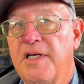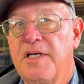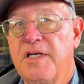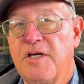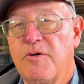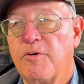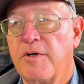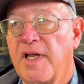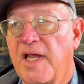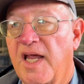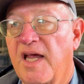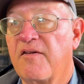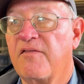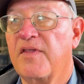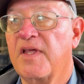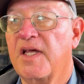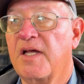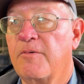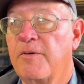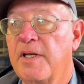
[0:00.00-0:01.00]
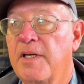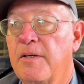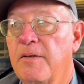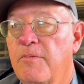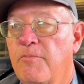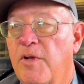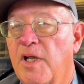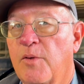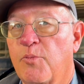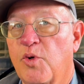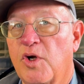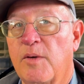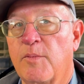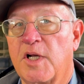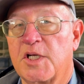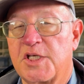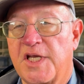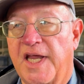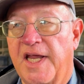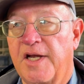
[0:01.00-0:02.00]
do we have that. We can pretty
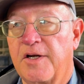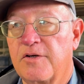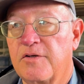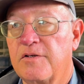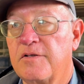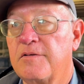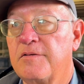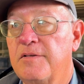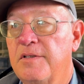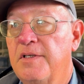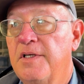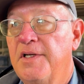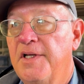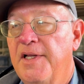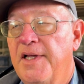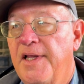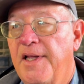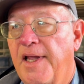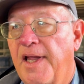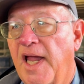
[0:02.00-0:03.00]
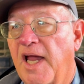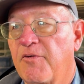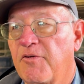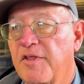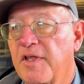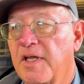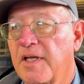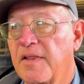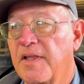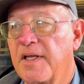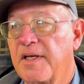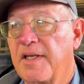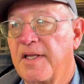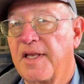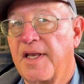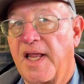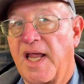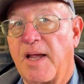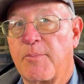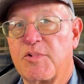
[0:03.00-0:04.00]
much handle everything that
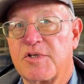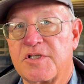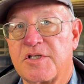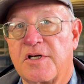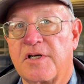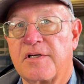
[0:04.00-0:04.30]
happens